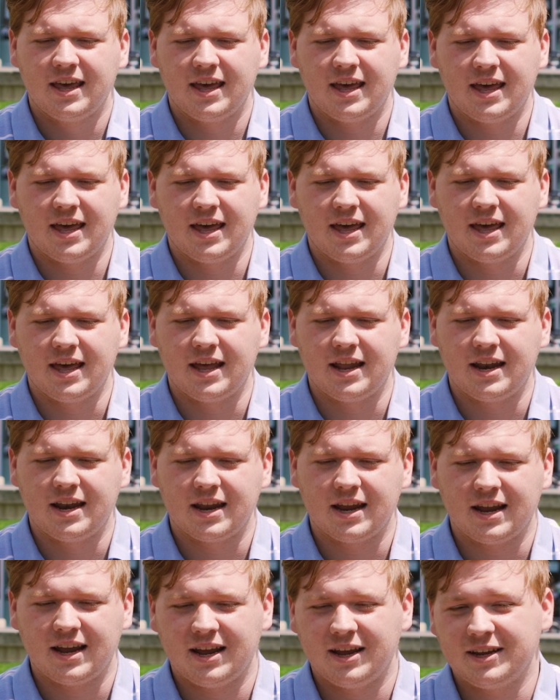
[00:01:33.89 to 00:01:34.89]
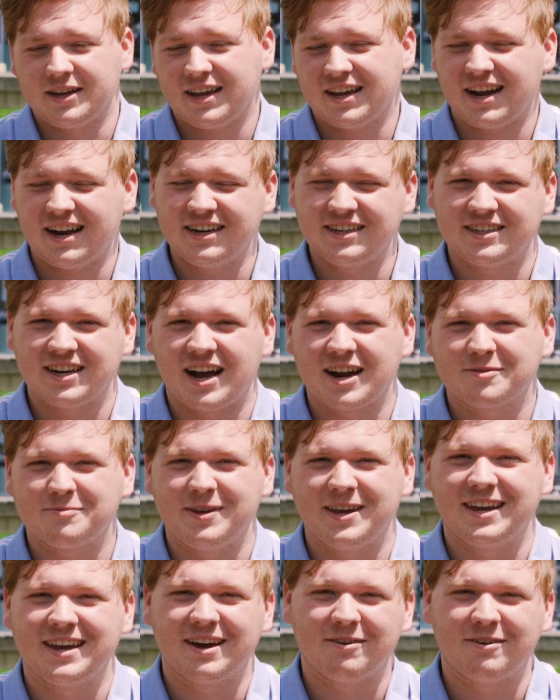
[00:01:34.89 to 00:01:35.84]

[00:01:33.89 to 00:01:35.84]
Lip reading: And it kind of shocked me.